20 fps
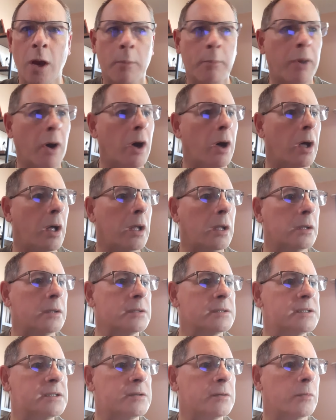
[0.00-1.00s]

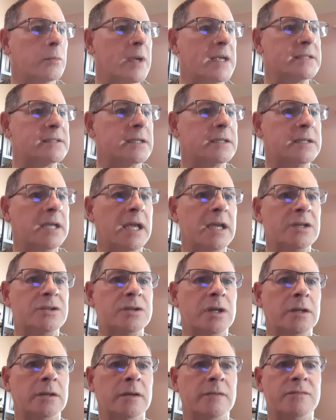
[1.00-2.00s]
Paul's
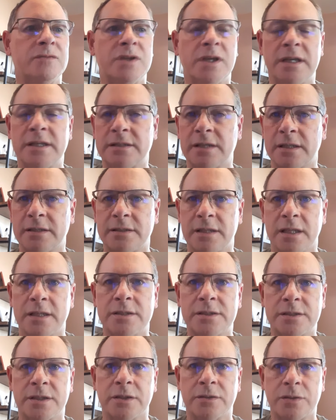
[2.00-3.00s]
recitation of Jesus'
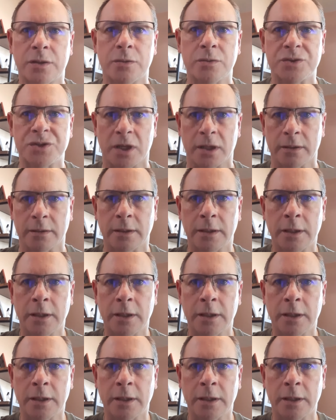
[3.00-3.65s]
institution